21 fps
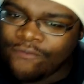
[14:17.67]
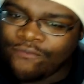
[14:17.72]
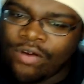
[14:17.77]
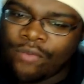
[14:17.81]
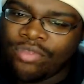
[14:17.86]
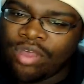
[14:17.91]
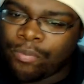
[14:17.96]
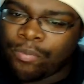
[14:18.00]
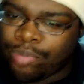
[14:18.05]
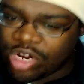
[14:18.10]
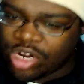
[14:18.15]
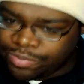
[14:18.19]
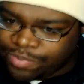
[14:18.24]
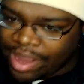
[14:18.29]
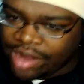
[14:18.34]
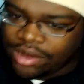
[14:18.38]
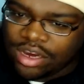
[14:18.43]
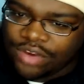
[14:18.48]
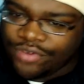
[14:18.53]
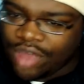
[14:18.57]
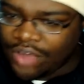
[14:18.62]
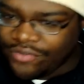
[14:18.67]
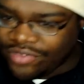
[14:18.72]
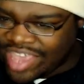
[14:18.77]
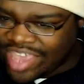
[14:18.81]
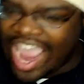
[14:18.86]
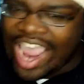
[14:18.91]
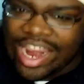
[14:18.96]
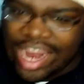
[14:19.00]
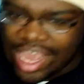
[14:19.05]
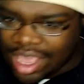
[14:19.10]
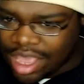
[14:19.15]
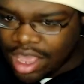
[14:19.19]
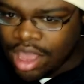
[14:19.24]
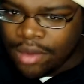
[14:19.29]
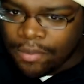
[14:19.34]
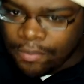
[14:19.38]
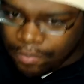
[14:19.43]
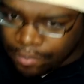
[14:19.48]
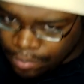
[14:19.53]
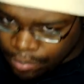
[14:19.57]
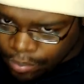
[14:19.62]
from the perspective of gaining
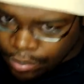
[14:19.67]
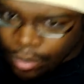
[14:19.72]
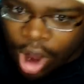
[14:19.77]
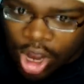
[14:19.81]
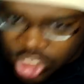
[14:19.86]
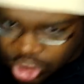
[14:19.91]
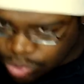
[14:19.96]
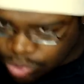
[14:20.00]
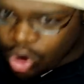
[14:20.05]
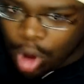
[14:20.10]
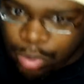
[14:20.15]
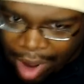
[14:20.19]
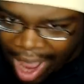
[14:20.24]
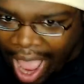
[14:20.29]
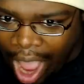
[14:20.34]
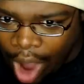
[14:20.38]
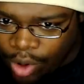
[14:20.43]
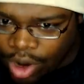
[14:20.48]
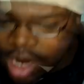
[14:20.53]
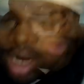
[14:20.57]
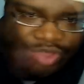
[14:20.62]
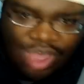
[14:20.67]
much more power.